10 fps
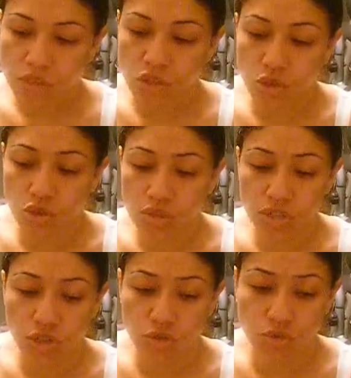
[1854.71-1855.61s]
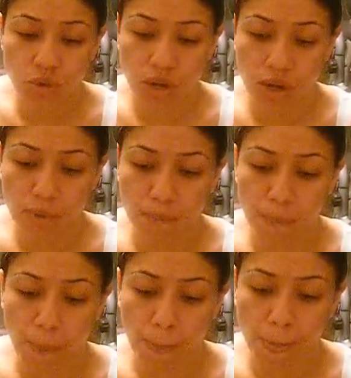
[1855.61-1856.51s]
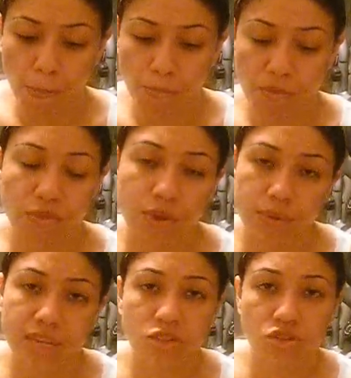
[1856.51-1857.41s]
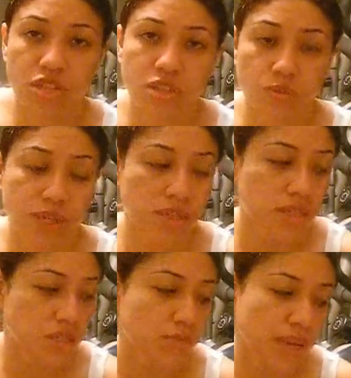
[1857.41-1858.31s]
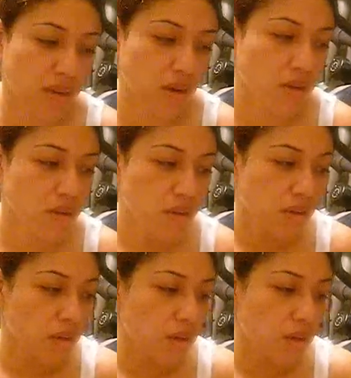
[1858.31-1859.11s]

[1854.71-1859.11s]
So you can do 3 weeks or 6 weeks, depending on